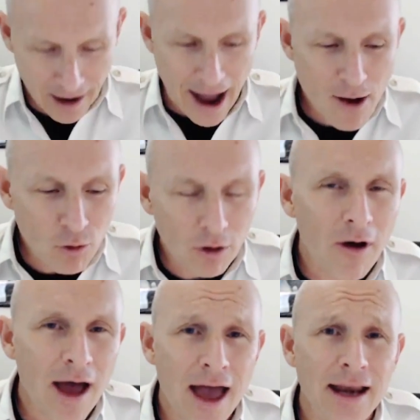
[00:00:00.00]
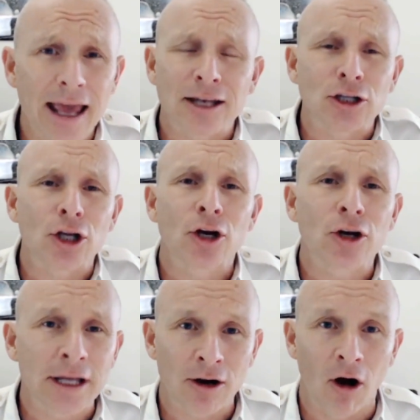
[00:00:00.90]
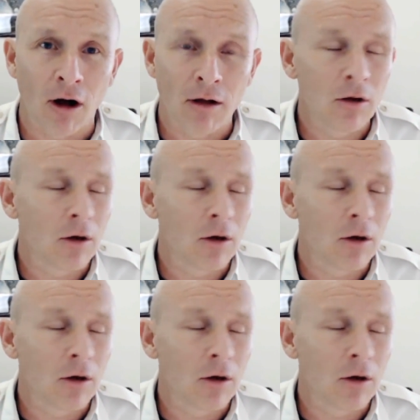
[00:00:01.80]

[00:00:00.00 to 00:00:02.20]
I will go ahead and learn it all.